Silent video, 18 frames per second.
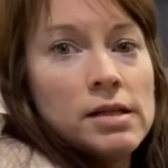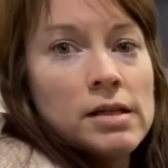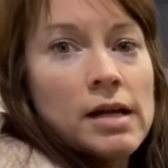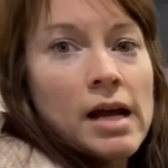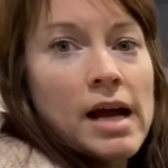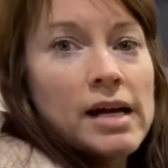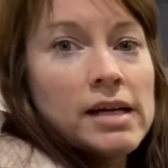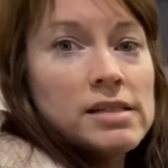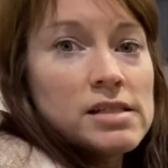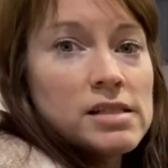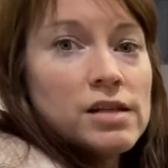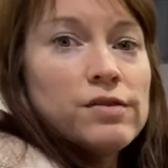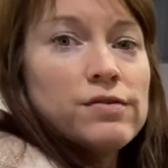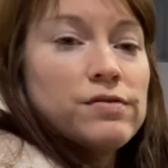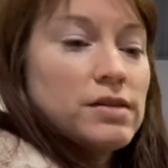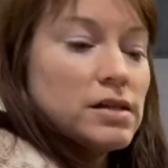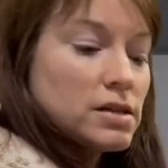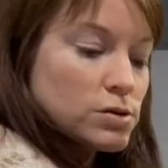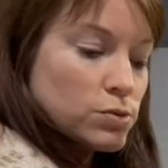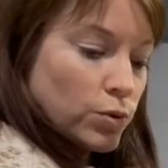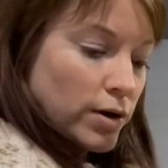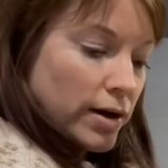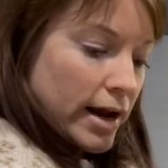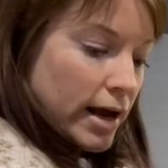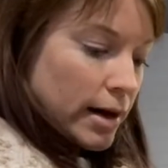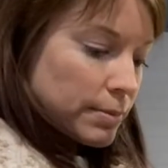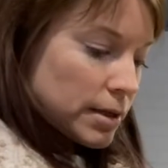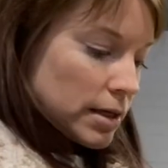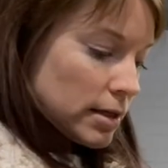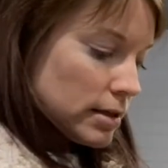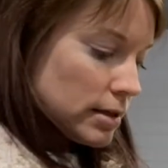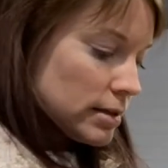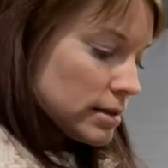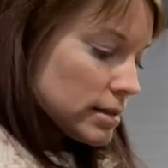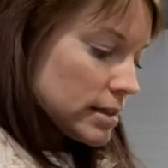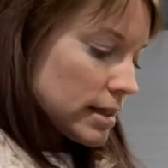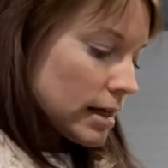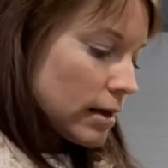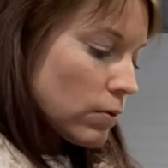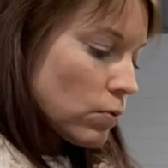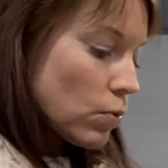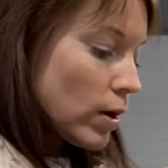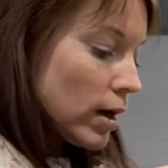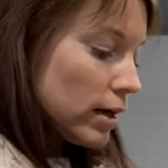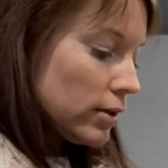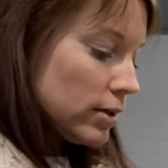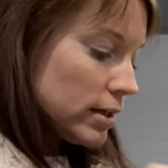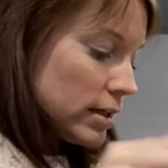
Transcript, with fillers: as if these were napkins. And while it